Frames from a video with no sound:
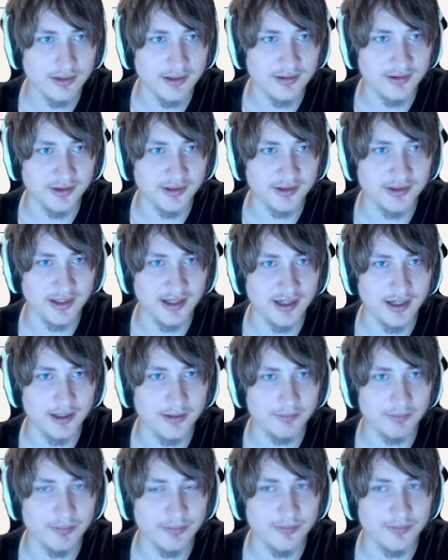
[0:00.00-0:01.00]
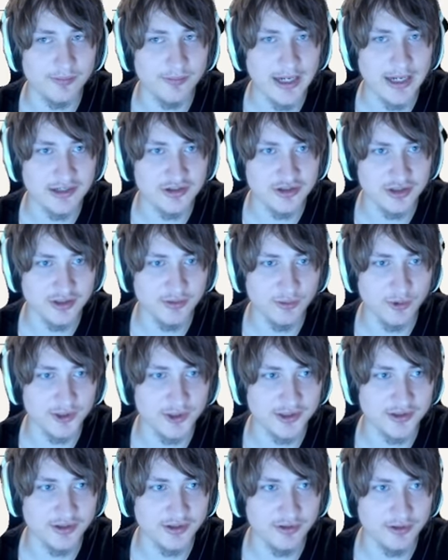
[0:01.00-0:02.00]
Something that I actually
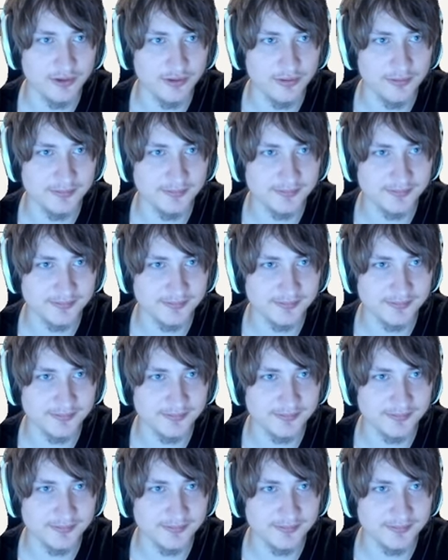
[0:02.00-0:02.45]
wanted to do.